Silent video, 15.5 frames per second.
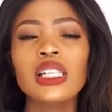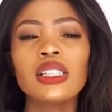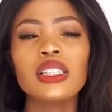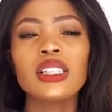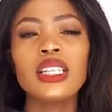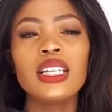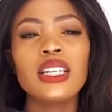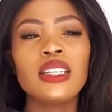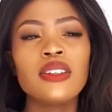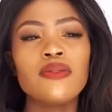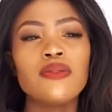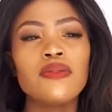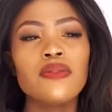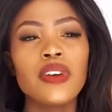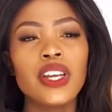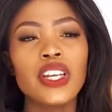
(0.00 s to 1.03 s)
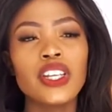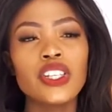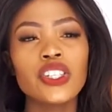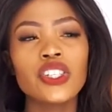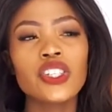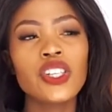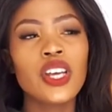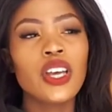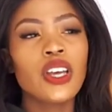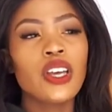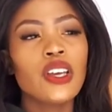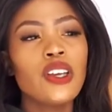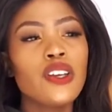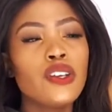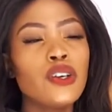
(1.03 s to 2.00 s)
clean finish,
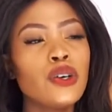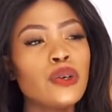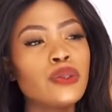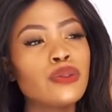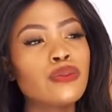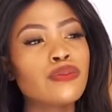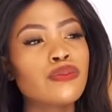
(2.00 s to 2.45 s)
you know,